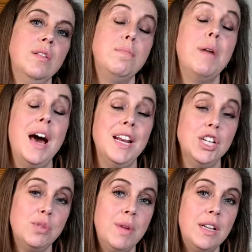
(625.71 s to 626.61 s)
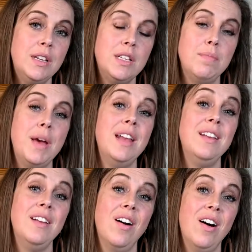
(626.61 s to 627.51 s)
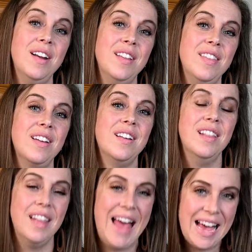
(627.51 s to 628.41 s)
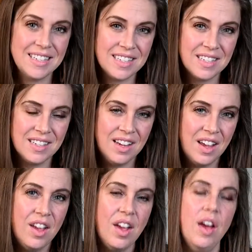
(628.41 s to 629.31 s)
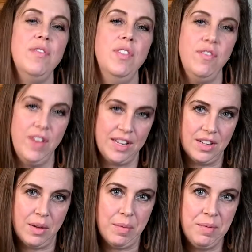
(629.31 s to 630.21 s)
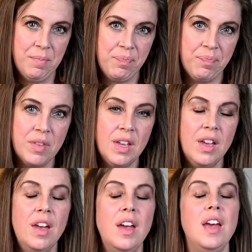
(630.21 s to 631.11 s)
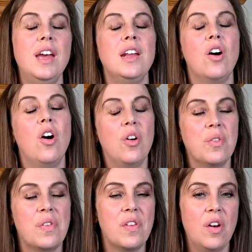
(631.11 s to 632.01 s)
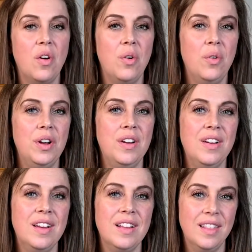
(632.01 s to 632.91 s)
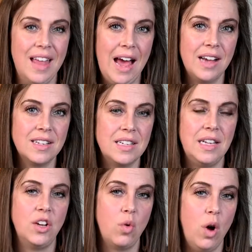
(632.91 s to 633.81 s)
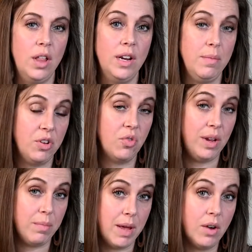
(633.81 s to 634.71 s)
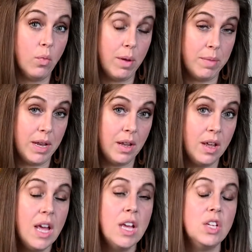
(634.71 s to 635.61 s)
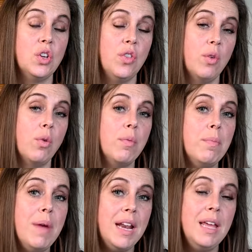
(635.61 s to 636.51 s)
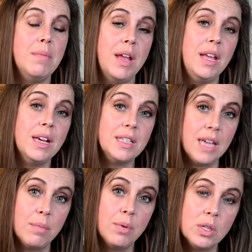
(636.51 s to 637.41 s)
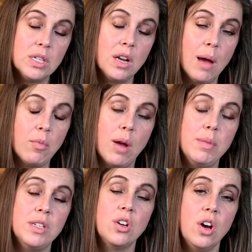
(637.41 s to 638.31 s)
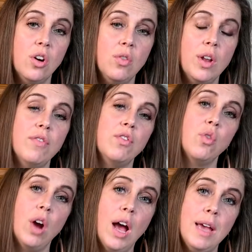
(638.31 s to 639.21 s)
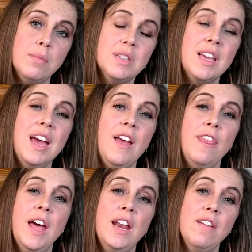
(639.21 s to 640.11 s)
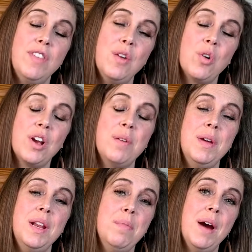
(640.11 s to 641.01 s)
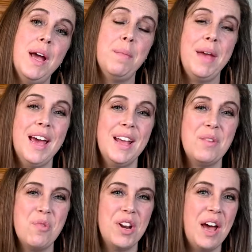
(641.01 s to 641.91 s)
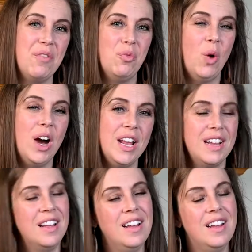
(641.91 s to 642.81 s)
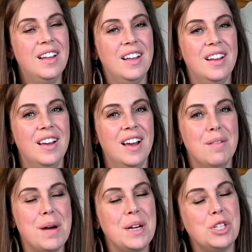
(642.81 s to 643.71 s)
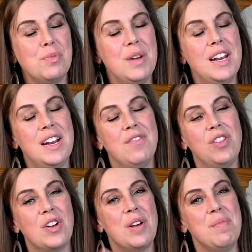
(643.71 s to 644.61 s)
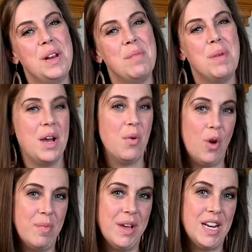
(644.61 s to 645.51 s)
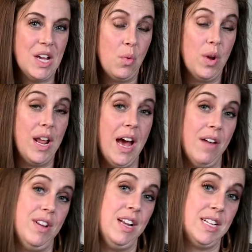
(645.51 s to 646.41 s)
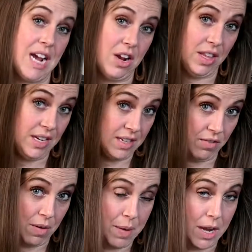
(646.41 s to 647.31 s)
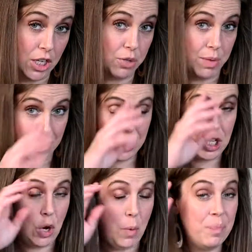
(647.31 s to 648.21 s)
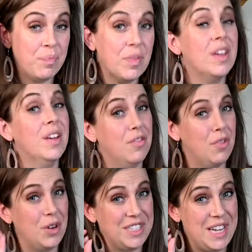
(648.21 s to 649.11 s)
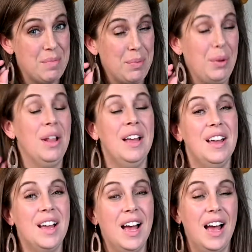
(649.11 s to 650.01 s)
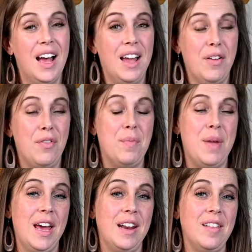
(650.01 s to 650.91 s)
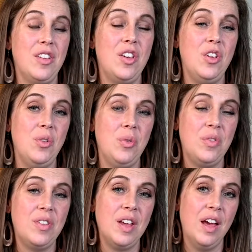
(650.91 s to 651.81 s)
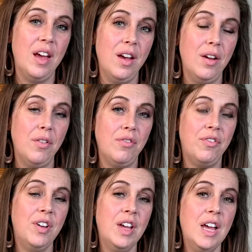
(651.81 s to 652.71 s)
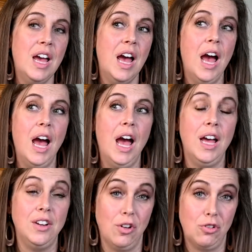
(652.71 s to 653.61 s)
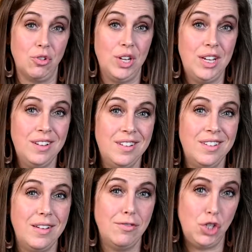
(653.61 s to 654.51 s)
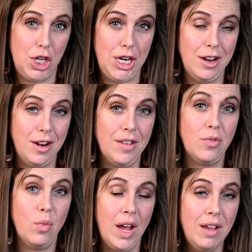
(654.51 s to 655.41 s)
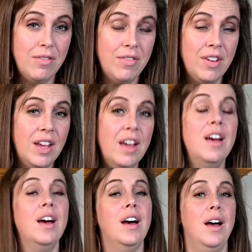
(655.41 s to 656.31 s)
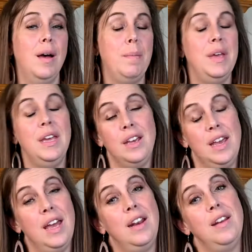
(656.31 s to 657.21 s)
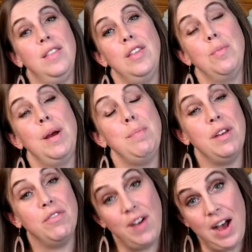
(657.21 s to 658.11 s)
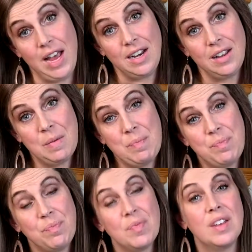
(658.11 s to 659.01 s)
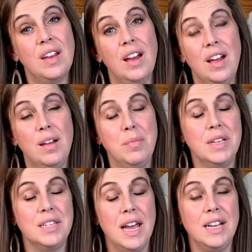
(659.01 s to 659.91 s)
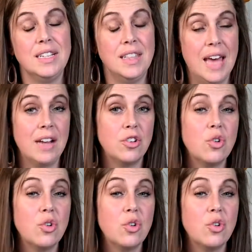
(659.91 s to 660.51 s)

punishment depending on the class of the victim. It also lacks inequality between men and women. So there were many, many examples in Hammurabi's code of crimes that if they were committed by a man would have one punishment, and if they're committed by a woman would have an entirely different punishment. So for example, if a man is accused of adultery, of cheating on his wife, there might be a fine assigned to that